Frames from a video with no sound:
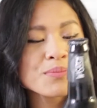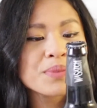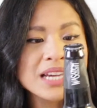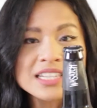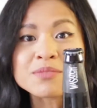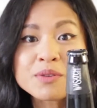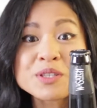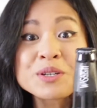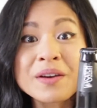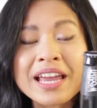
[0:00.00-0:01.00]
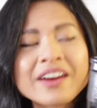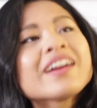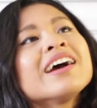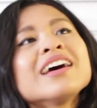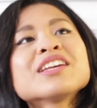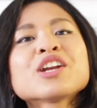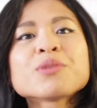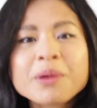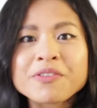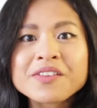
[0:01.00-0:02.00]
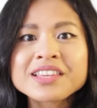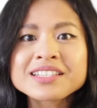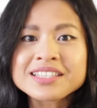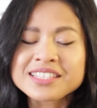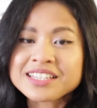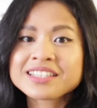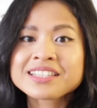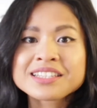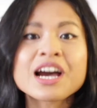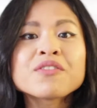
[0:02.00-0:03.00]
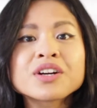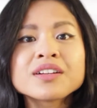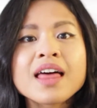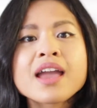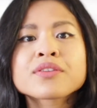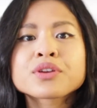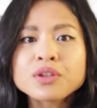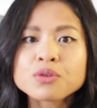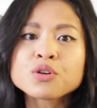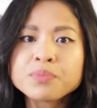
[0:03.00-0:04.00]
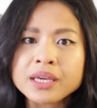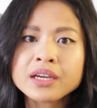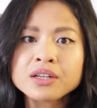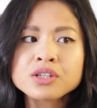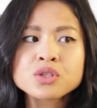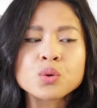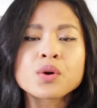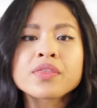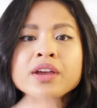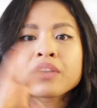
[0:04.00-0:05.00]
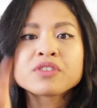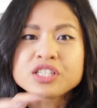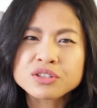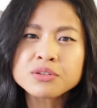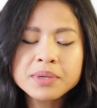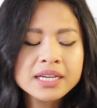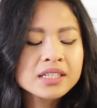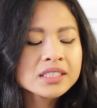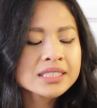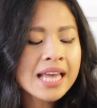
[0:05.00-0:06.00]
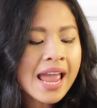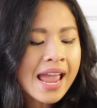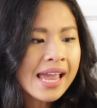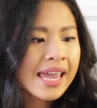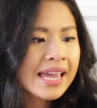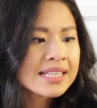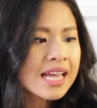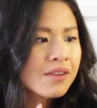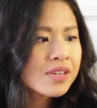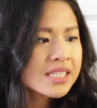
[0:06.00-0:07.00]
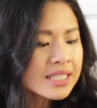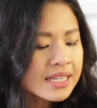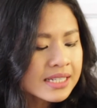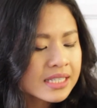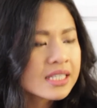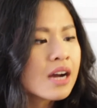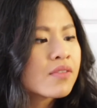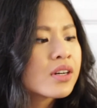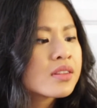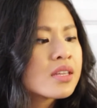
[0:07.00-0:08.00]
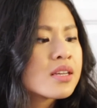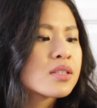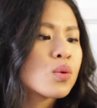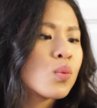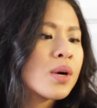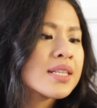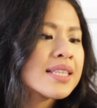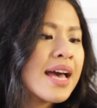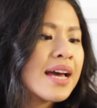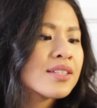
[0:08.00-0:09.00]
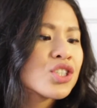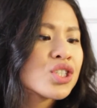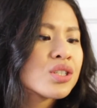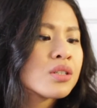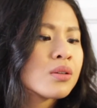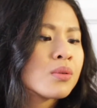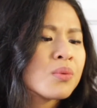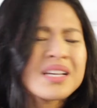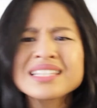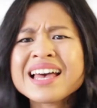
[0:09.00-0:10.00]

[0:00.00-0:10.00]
because I moved to a new area, you know, one of my favorite things is just discover, like, their local beers or their regional beers. And I recently discovered this Wasatch, I